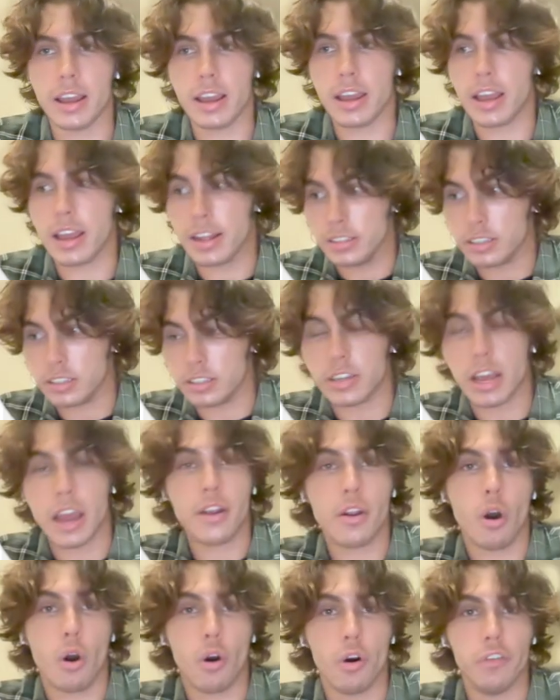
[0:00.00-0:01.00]
instead
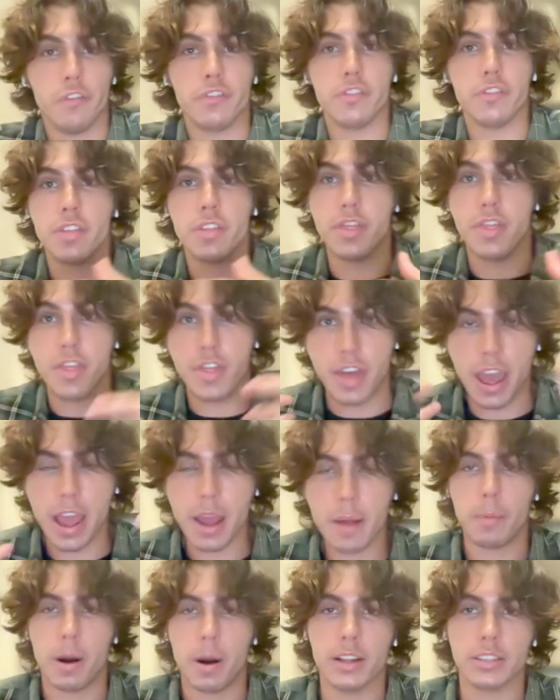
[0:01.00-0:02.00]
of their
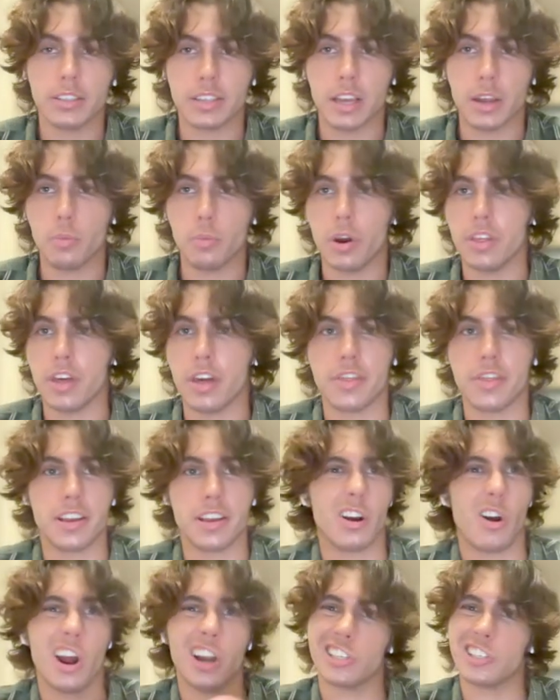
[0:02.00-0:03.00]
mindset where they think,
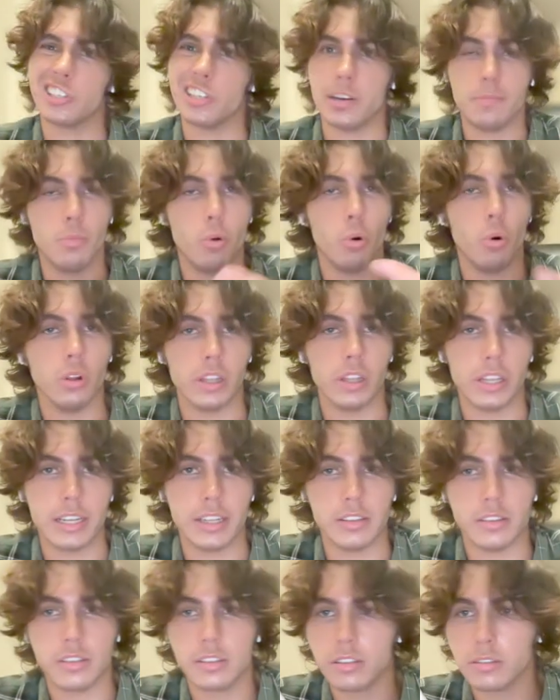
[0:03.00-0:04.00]
"Oh, I just need more
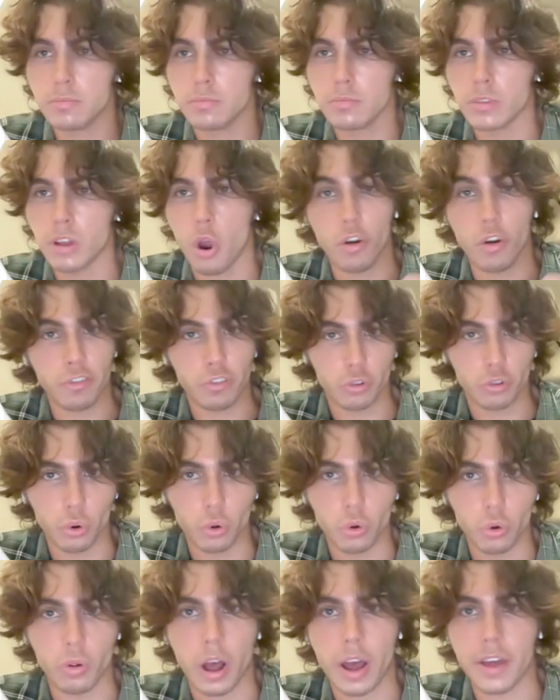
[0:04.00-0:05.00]
leads
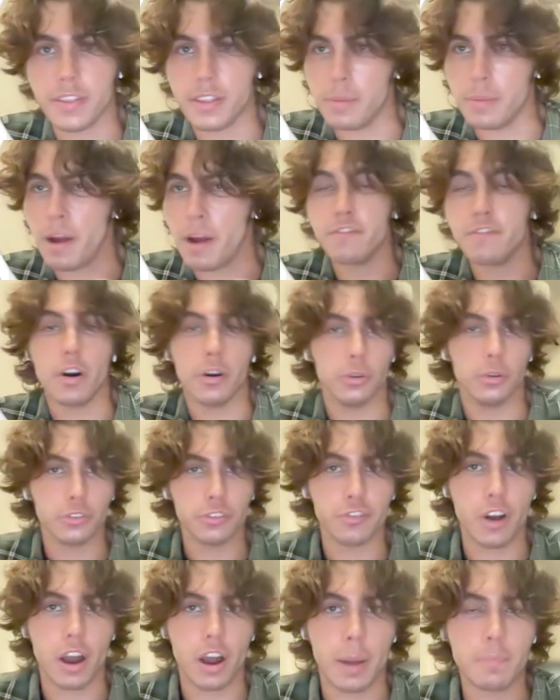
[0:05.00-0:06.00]
overall. My funnel's
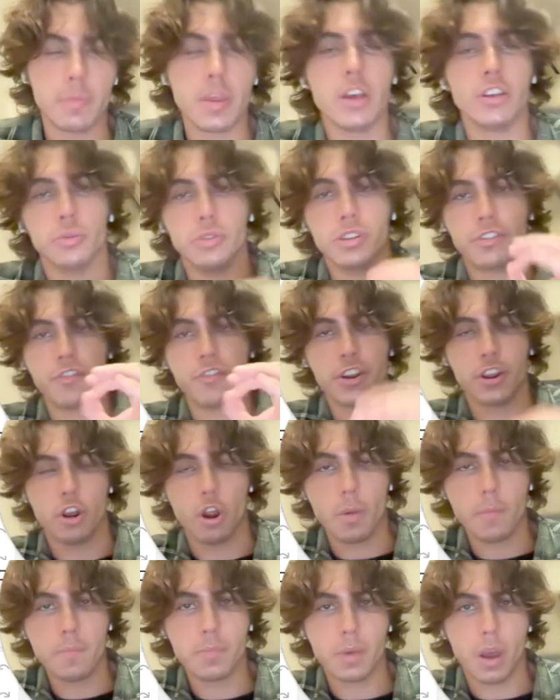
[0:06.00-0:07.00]
fine." So in this
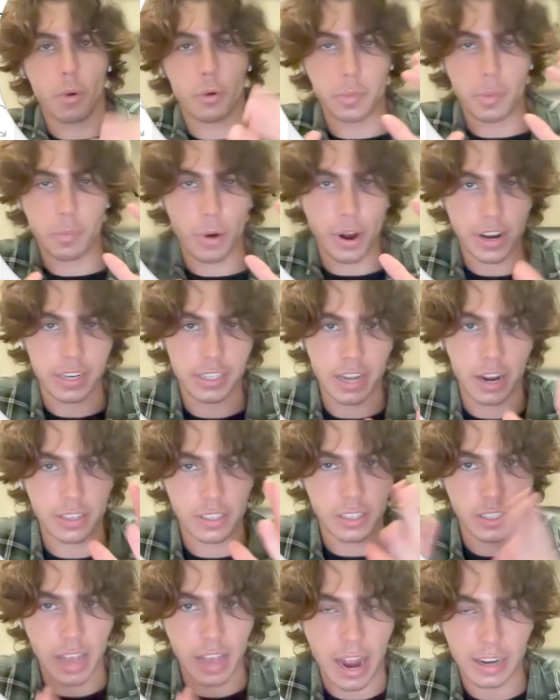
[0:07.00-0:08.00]
video, I want to be breaking down
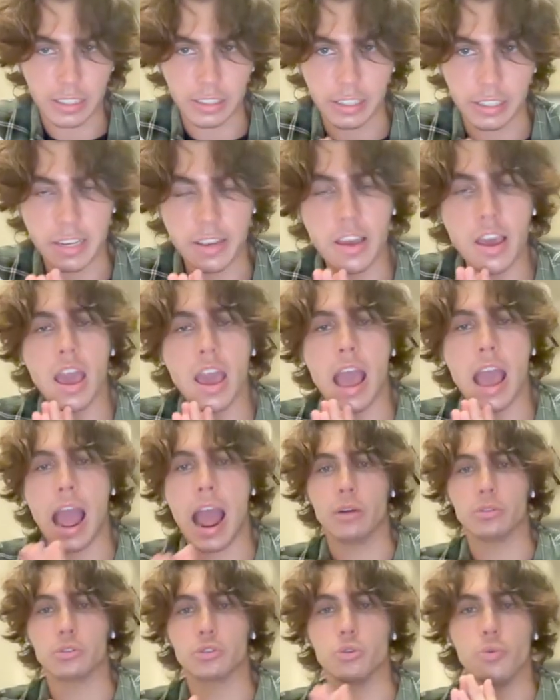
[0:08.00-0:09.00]
exactly
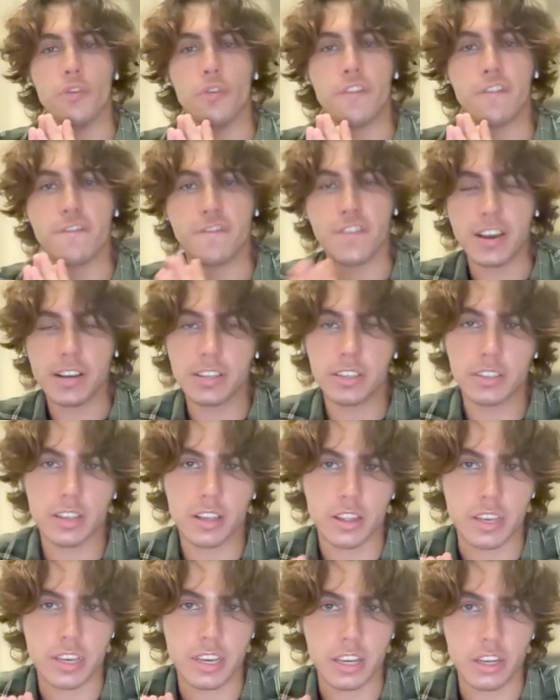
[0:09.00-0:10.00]
how to fix
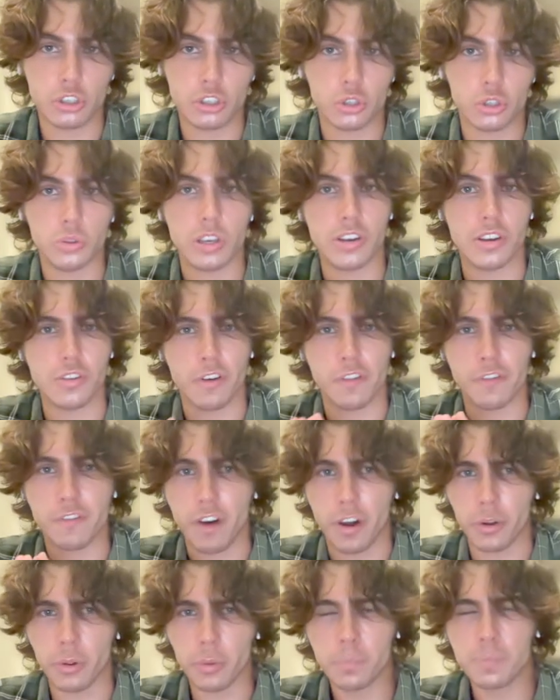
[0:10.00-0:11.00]
the issues in your
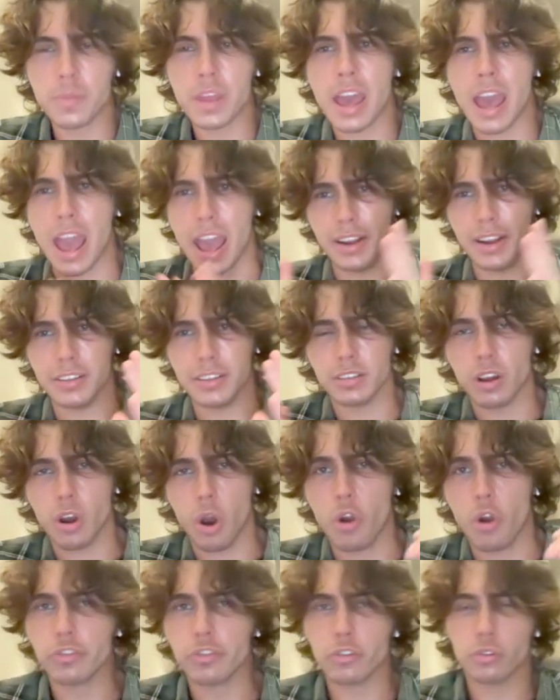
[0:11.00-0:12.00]
funnel and
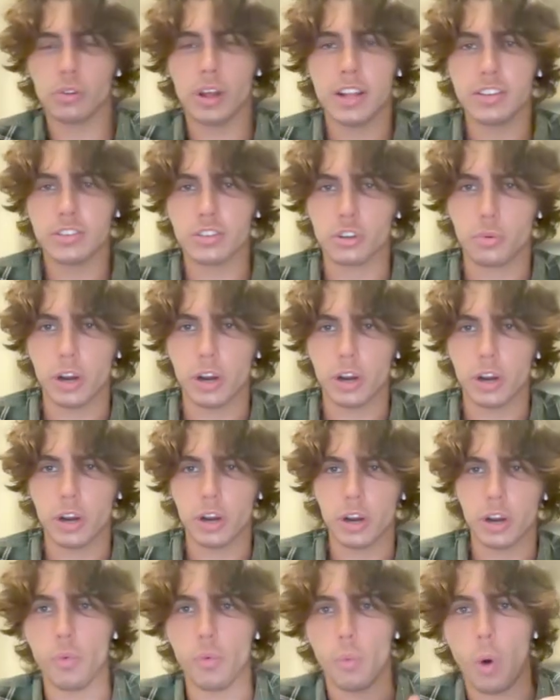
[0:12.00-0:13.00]
overall answer the question
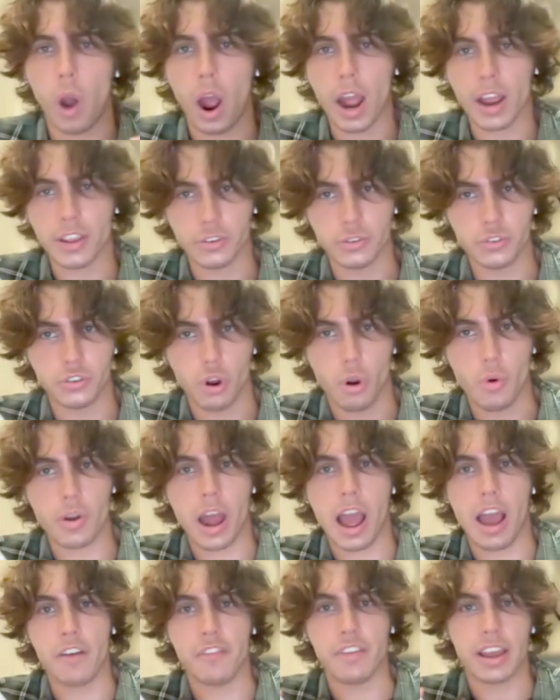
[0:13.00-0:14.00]
of why you don't
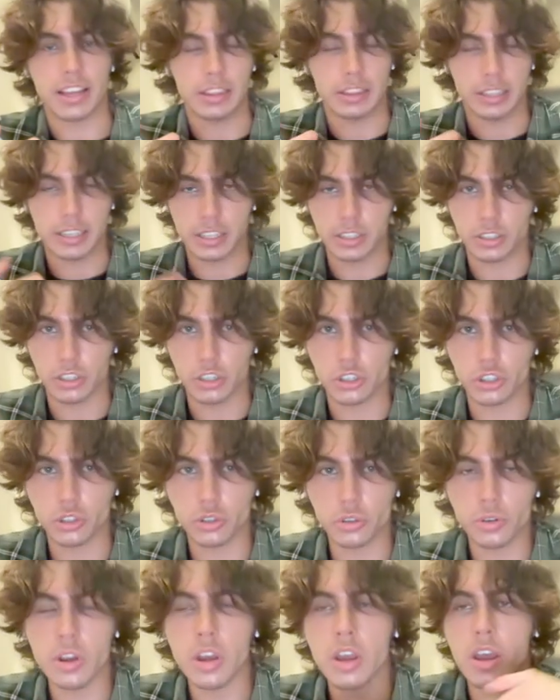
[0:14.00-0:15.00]
have a leads issue,